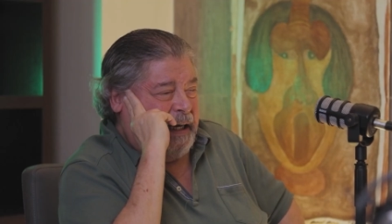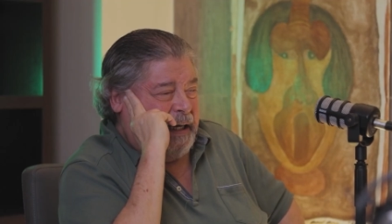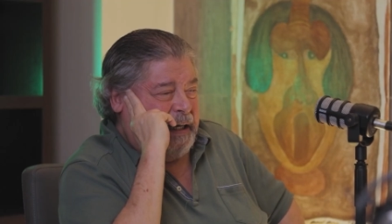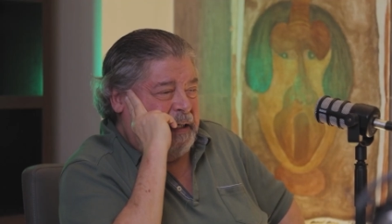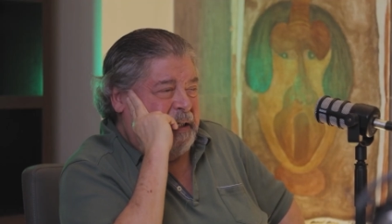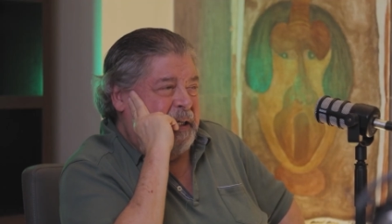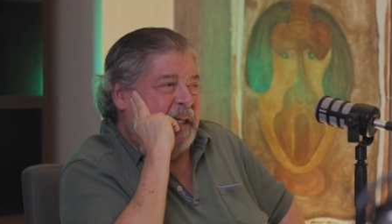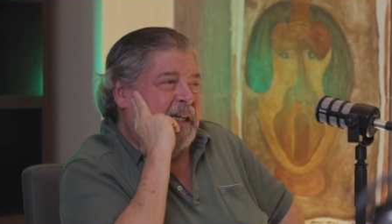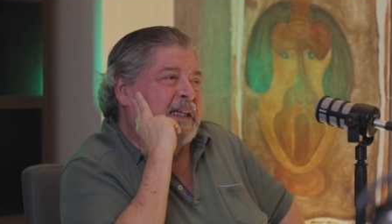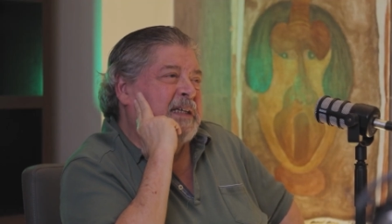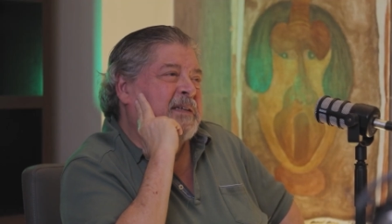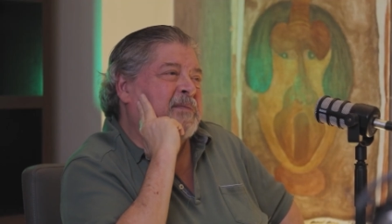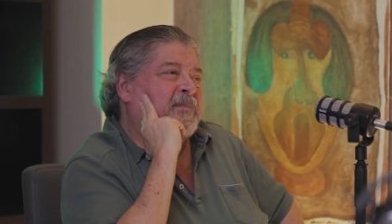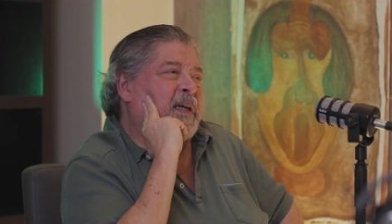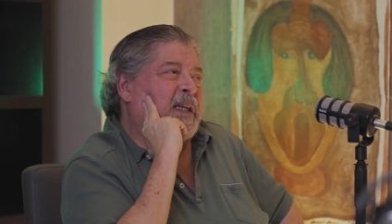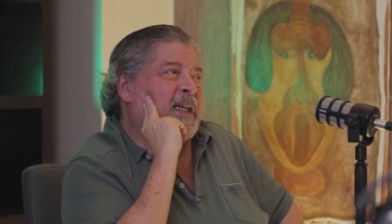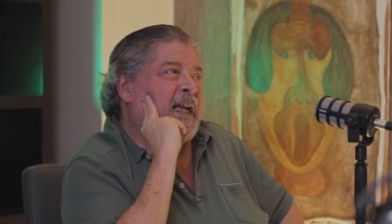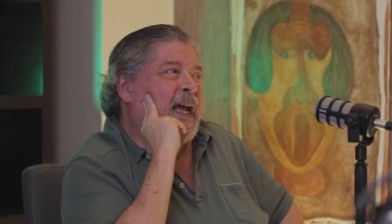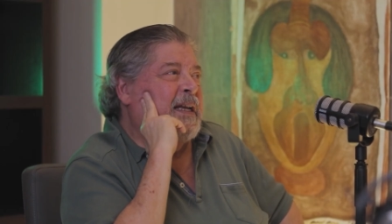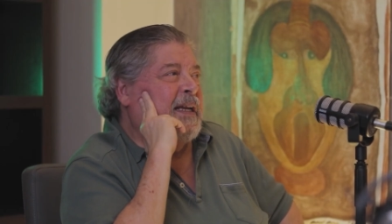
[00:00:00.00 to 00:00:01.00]
Yeah, yeah.
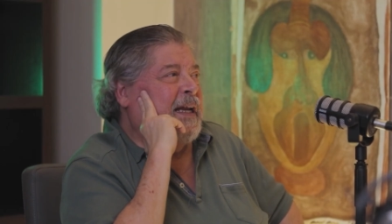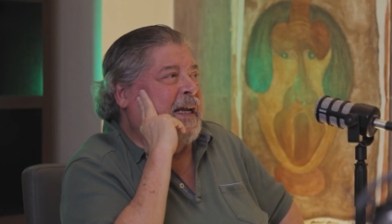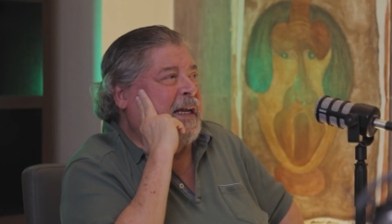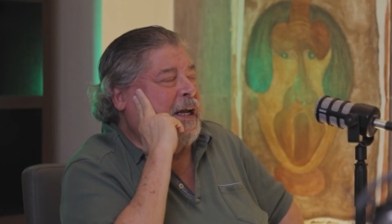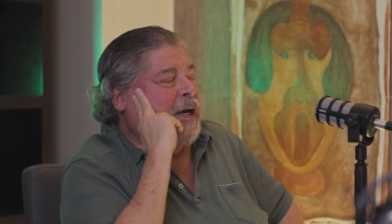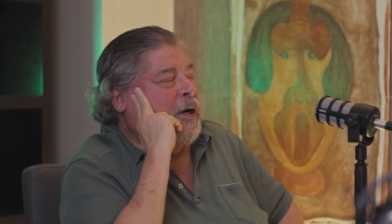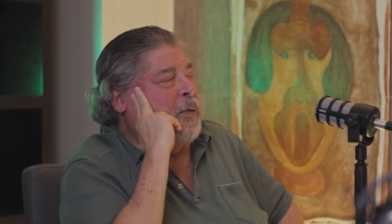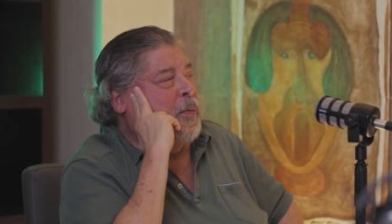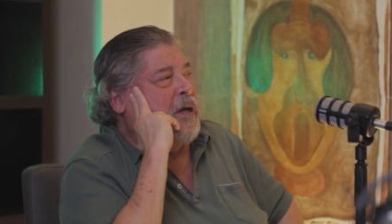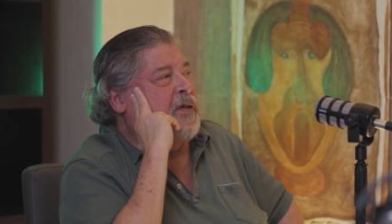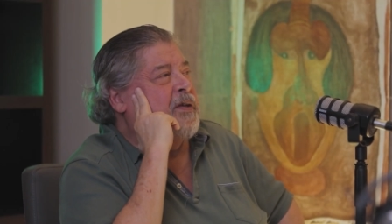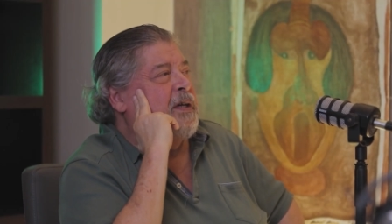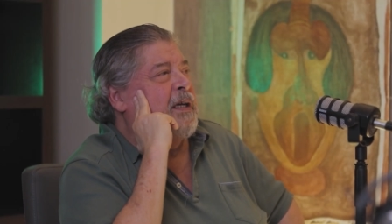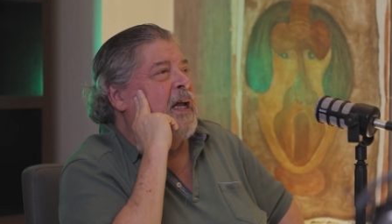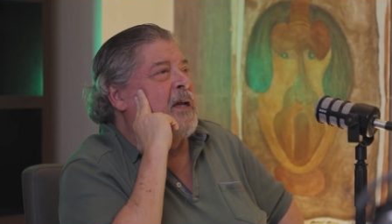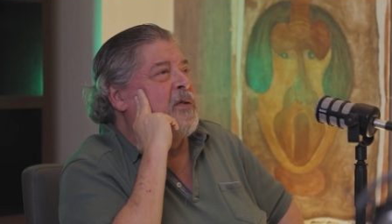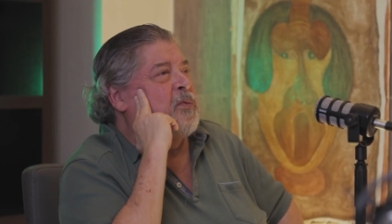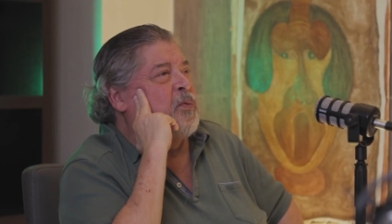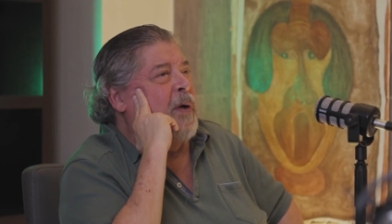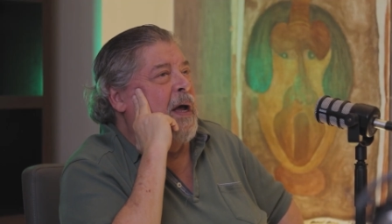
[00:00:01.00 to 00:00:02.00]
But yet it
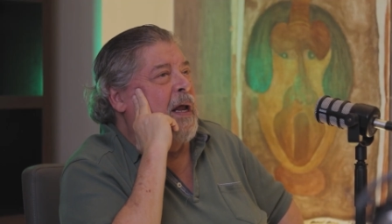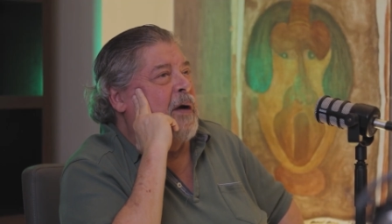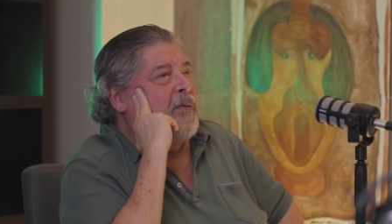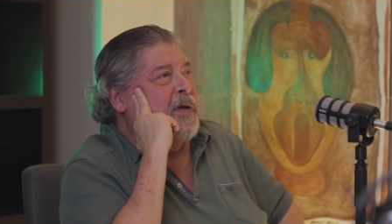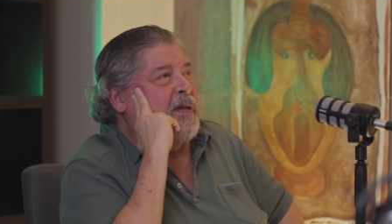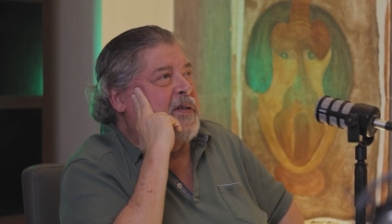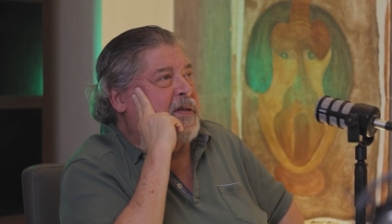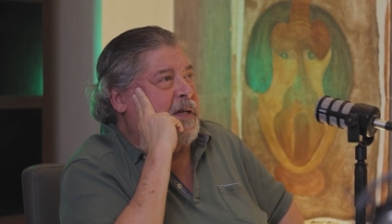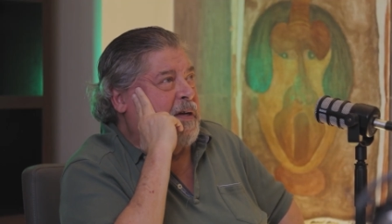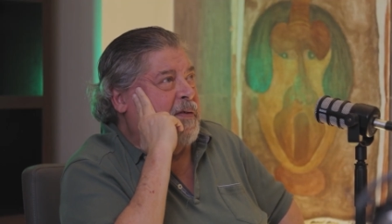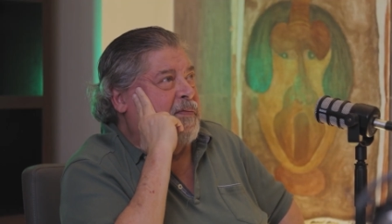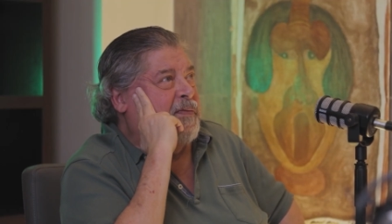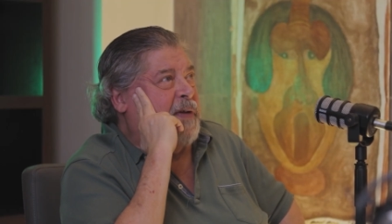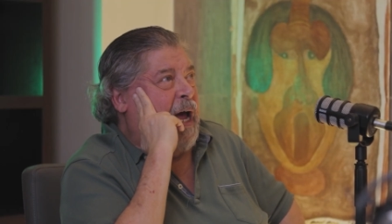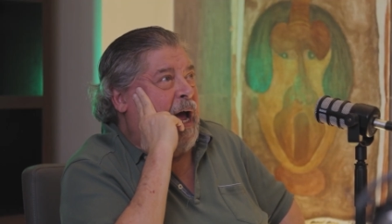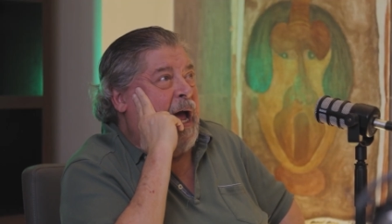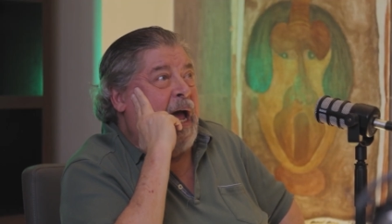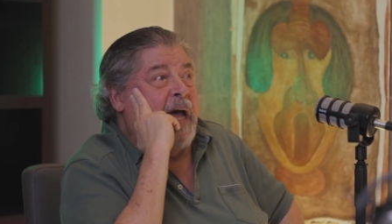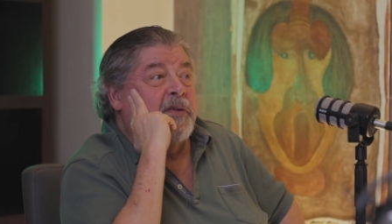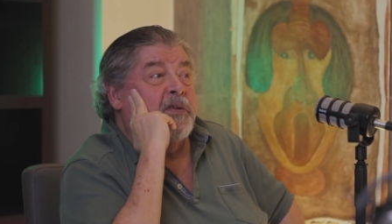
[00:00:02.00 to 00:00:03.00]
wasn't as well
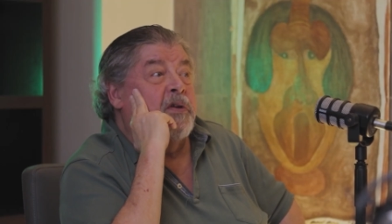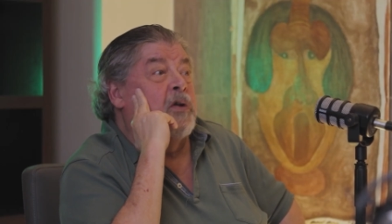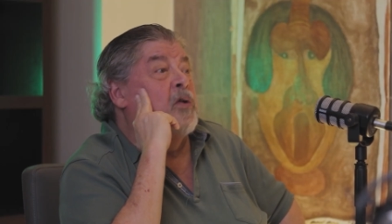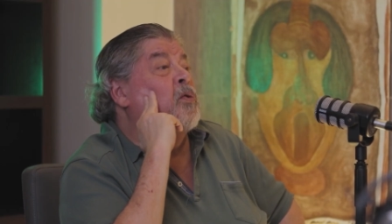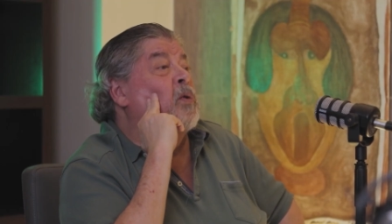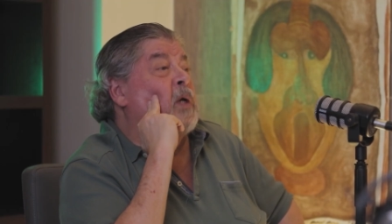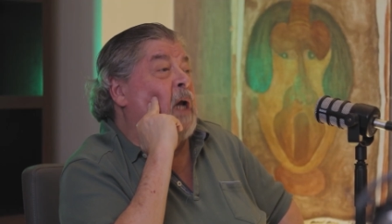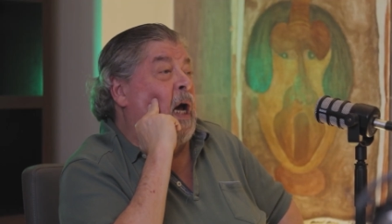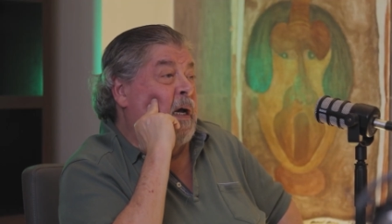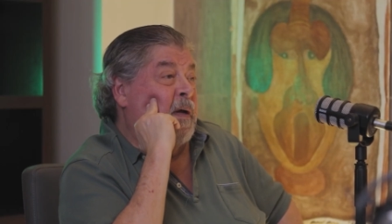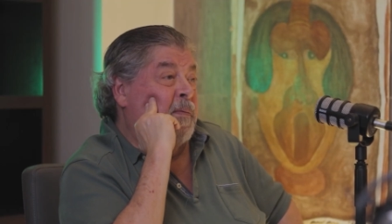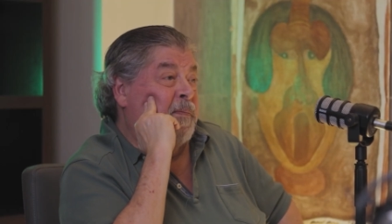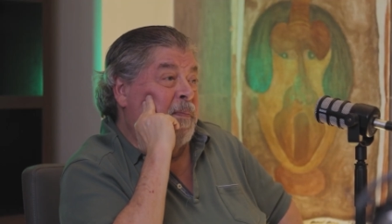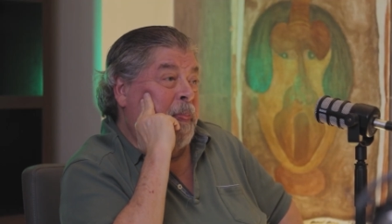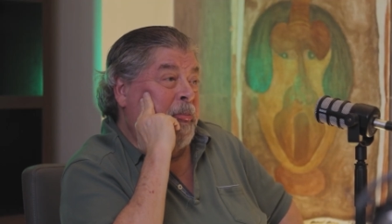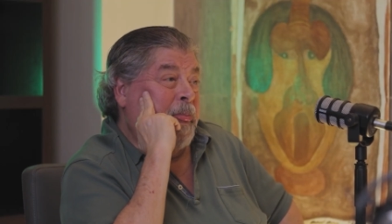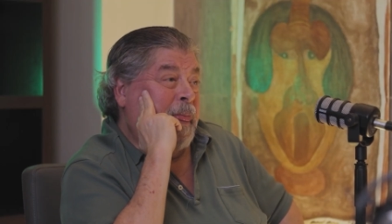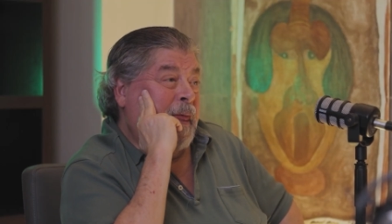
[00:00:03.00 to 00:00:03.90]
received as Luna.